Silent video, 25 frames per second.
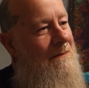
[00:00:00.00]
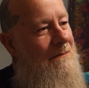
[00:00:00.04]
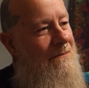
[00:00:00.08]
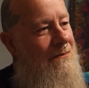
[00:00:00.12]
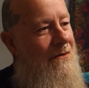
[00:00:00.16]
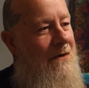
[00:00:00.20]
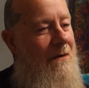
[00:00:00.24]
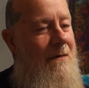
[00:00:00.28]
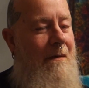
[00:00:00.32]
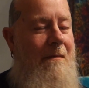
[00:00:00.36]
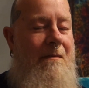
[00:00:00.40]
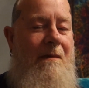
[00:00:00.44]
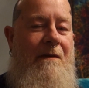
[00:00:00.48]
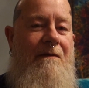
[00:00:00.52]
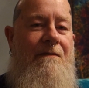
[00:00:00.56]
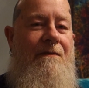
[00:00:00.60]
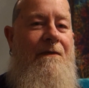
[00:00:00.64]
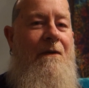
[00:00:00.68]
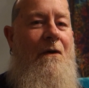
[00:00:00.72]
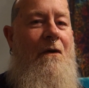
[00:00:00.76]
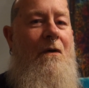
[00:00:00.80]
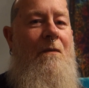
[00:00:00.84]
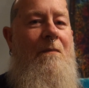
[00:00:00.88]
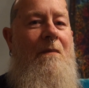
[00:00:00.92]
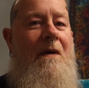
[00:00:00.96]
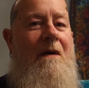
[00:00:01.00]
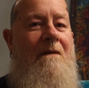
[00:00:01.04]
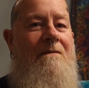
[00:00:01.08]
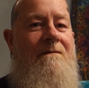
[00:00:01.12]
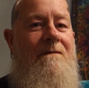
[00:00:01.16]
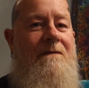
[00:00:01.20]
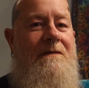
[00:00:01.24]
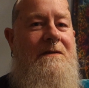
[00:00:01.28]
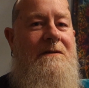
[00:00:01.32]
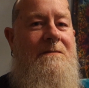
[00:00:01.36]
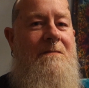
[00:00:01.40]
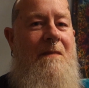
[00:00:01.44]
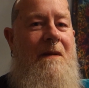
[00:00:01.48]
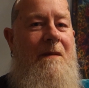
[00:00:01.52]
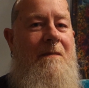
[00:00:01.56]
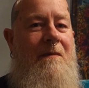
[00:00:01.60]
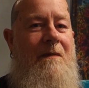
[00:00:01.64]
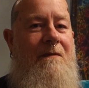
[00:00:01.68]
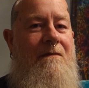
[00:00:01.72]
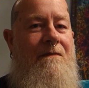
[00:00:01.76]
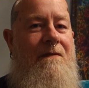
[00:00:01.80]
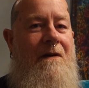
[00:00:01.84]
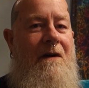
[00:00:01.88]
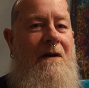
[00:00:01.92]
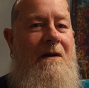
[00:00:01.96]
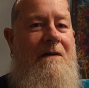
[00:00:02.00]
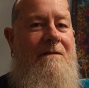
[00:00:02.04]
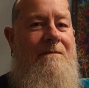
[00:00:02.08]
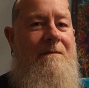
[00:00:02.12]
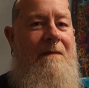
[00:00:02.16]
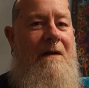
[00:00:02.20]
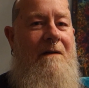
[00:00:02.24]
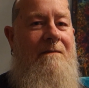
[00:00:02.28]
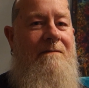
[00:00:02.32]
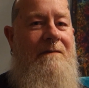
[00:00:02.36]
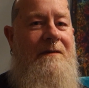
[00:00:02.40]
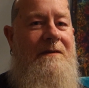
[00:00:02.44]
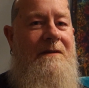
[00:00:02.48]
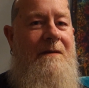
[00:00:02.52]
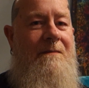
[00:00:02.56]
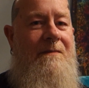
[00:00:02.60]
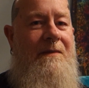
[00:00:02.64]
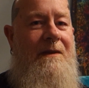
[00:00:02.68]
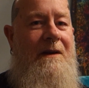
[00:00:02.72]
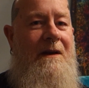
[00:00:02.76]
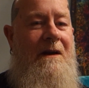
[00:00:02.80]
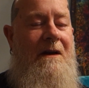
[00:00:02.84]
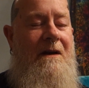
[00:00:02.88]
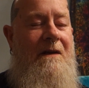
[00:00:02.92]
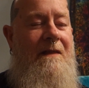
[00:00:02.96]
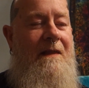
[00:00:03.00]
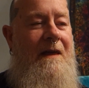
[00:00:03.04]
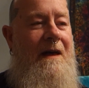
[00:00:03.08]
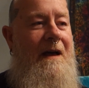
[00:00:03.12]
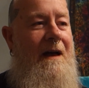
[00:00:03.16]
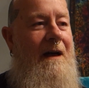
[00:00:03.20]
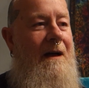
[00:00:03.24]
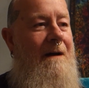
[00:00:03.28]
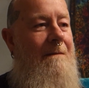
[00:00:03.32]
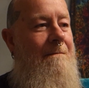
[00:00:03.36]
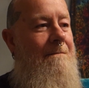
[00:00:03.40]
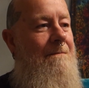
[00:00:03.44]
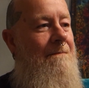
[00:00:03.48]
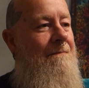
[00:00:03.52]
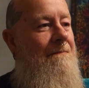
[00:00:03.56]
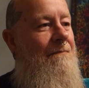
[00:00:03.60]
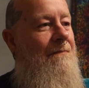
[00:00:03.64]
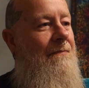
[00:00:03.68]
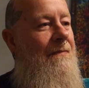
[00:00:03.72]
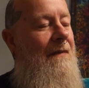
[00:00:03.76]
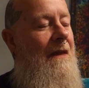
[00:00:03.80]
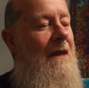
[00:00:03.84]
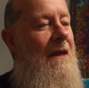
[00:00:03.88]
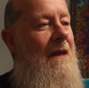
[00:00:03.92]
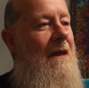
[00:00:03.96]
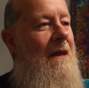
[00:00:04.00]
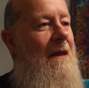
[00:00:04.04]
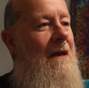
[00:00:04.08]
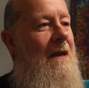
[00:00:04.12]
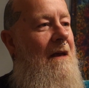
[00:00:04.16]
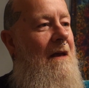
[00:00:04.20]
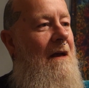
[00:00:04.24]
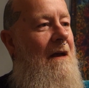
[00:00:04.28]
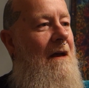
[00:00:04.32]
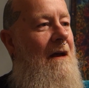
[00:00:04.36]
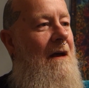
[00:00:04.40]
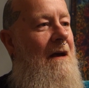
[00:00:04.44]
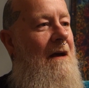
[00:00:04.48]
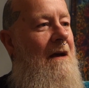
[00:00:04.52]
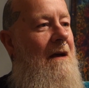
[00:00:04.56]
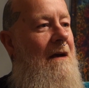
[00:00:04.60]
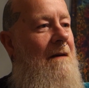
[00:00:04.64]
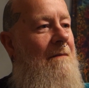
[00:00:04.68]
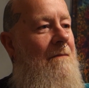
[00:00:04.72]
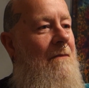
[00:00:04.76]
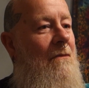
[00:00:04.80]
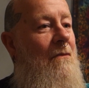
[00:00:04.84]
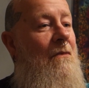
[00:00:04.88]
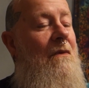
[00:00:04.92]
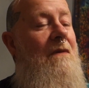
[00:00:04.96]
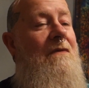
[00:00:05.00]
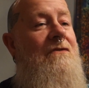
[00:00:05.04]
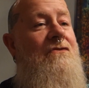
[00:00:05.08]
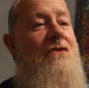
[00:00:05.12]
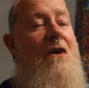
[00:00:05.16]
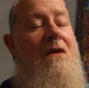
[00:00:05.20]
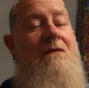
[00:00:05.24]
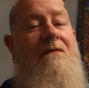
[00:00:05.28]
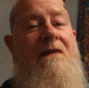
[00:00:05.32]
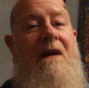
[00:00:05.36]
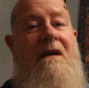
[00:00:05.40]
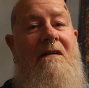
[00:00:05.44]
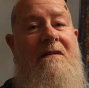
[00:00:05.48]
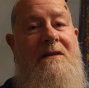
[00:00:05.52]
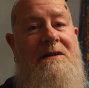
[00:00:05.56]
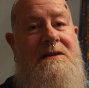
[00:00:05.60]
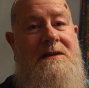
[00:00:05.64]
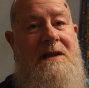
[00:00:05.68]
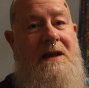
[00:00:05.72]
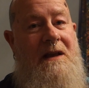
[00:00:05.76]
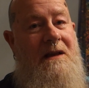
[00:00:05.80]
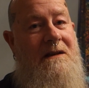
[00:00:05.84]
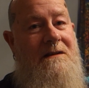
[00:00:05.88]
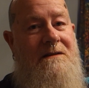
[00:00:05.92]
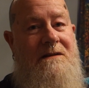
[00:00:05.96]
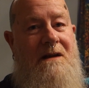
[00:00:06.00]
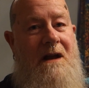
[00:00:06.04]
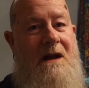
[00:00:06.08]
probably 4 months, maybe 5 months, something like that. We've tried various things,